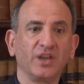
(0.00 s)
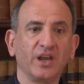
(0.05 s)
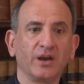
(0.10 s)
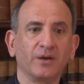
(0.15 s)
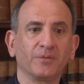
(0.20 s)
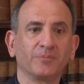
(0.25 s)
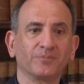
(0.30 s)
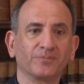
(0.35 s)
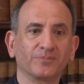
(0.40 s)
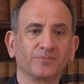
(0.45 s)
yeah. of
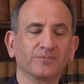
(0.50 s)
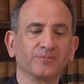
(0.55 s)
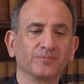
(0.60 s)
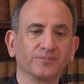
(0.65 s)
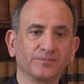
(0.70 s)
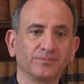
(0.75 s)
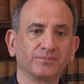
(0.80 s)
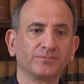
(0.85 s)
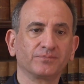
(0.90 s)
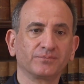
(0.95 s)
views. And that,
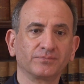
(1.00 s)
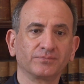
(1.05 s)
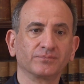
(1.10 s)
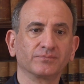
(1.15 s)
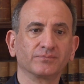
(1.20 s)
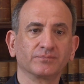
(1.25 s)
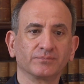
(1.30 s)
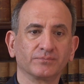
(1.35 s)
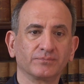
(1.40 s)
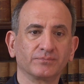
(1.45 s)
I think that's
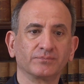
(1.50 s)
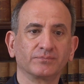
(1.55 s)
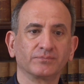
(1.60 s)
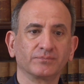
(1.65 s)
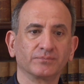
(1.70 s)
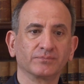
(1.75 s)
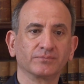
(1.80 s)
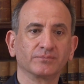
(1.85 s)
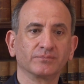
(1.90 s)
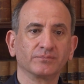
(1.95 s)
where they're
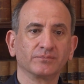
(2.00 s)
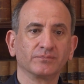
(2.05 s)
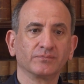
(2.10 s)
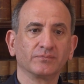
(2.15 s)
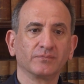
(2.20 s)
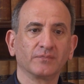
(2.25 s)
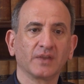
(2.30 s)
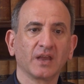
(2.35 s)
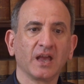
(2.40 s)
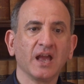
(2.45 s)
getting
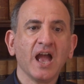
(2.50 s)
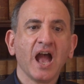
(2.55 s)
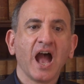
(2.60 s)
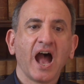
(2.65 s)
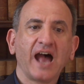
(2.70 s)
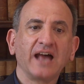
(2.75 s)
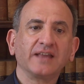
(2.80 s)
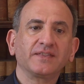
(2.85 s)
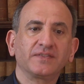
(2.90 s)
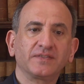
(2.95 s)

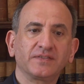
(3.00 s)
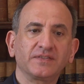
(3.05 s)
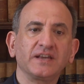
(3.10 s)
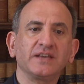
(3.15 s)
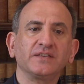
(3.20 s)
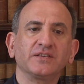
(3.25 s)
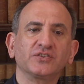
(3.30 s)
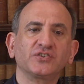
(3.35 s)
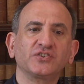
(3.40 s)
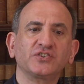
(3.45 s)
contorted. I
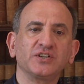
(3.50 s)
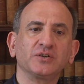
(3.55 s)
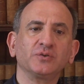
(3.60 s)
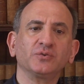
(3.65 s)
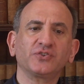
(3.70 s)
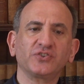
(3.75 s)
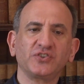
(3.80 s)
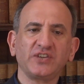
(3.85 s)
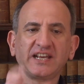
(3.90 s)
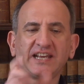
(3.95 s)
think they're still
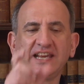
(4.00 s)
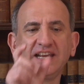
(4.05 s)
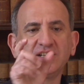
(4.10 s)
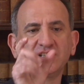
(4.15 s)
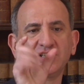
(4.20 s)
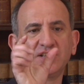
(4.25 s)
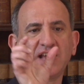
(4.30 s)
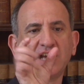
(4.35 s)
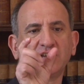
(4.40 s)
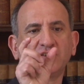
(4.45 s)
sticking
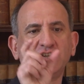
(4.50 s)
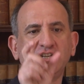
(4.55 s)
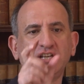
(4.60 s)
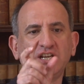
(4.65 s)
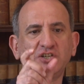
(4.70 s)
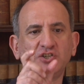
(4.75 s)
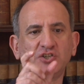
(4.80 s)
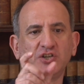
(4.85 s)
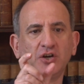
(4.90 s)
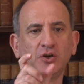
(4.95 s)
to that
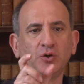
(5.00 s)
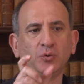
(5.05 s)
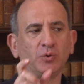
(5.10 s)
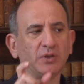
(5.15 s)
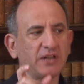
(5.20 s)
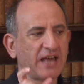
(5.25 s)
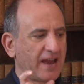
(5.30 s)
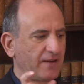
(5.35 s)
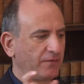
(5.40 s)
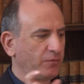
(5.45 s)
traditional,
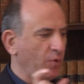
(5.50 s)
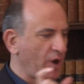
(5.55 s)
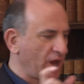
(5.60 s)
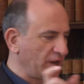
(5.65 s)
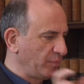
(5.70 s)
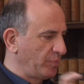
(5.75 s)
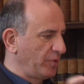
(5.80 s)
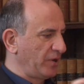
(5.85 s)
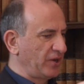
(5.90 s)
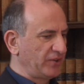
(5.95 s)
we'll have
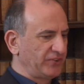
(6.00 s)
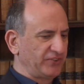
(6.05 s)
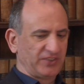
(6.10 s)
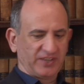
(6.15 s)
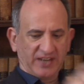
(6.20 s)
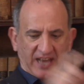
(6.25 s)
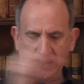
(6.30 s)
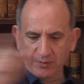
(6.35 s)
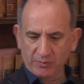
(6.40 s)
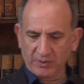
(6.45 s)
one
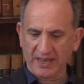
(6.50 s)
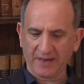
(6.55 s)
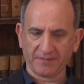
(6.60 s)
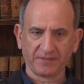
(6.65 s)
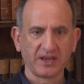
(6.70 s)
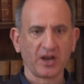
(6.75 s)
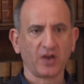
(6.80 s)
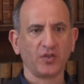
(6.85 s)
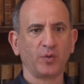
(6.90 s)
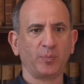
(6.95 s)
person and we'll have
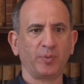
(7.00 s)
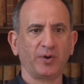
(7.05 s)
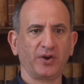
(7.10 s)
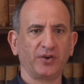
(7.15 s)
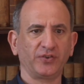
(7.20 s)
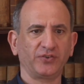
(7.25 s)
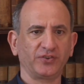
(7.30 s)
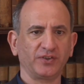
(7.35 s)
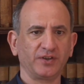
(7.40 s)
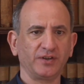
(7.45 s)
the other
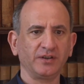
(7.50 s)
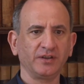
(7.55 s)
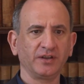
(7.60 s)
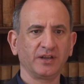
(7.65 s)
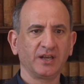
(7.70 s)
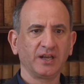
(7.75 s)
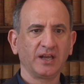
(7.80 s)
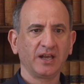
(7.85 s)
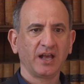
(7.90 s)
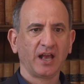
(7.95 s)
person,
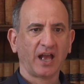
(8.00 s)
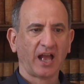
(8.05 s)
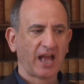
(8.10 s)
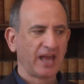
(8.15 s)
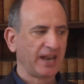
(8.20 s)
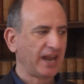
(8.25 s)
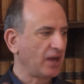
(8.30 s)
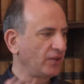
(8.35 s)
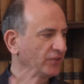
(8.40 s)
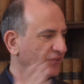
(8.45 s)

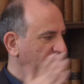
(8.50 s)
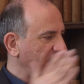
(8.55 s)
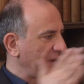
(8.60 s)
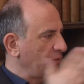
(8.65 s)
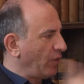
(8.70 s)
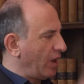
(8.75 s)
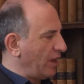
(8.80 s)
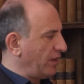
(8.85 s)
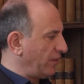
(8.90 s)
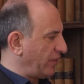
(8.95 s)
and I'll say
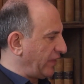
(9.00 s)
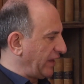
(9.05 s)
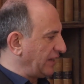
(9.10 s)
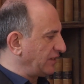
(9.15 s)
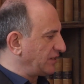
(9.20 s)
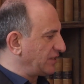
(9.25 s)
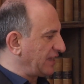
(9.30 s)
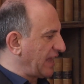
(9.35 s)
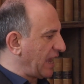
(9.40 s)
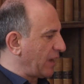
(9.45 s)
one thing
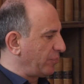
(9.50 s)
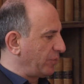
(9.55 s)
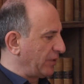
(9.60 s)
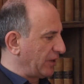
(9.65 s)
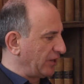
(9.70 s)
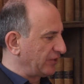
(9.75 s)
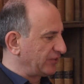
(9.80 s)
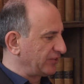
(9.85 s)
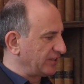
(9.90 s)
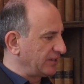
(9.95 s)
to that
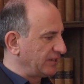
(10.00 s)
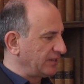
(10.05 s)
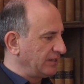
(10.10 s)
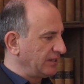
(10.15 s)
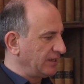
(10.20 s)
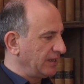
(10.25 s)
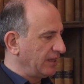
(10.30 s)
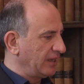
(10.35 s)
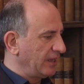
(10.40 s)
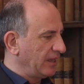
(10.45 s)
person,
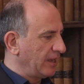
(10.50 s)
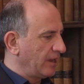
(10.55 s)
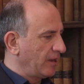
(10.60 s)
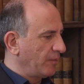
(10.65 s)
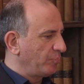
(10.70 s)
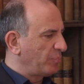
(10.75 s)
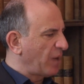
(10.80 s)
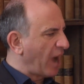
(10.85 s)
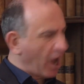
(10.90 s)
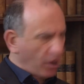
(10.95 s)

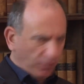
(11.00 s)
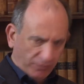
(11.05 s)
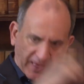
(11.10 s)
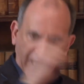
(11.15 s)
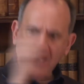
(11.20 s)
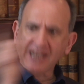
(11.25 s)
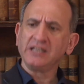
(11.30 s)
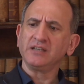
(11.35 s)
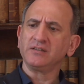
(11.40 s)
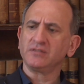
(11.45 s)
but I'll
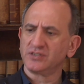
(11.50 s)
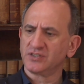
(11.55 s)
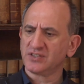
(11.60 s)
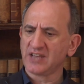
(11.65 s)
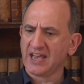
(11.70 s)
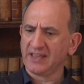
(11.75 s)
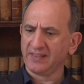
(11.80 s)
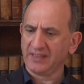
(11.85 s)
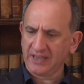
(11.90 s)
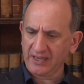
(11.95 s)
then
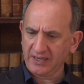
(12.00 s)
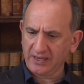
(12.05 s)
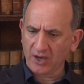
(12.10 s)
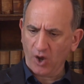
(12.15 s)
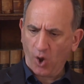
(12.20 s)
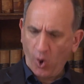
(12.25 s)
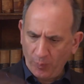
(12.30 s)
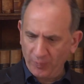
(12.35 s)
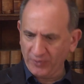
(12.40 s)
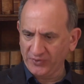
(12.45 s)
say the
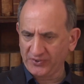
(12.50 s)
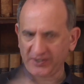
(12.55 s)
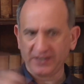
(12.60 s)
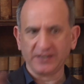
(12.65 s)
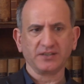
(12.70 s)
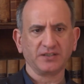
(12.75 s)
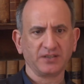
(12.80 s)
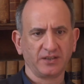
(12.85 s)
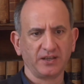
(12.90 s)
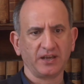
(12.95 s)

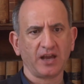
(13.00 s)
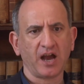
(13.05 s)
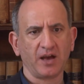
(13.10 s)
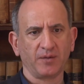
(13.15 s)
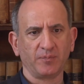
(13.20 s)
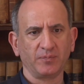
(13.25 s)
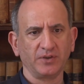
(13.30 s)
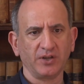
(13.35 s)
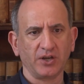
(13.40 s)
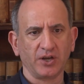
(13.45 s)
opposite to the, uh,
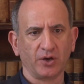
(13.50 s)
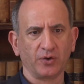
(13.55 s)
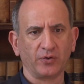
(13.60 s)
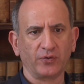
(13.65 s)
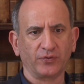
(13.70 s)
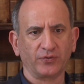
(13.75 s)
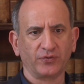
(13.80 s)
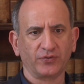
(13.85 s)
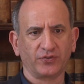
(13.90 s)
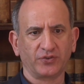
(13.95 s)
you
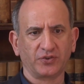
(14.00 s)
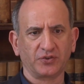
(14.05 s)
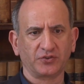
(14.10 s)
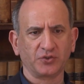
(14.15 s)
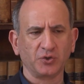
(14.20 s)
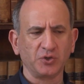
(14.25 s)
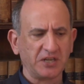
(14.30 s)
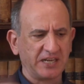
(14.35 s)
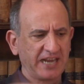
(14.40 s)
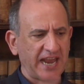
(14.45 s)
know, so
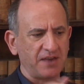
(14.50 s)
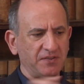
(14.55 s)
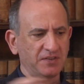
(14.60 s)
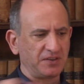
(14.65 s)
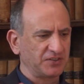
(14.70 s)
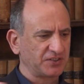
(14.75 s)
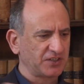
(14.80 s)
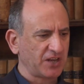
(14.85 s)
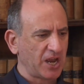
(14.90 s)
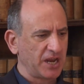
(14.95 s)
you get
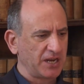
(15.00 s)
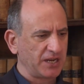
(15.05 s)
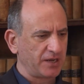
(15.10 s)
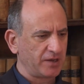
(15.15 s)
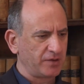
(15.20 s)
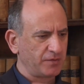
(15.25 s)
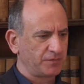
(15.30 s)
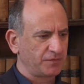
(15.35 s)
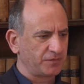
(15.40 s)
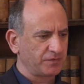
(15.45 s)
this kind
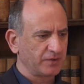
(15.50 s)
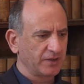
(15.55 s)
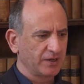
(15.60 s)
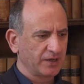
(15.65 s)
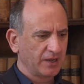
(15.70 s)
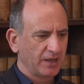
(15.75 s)
of,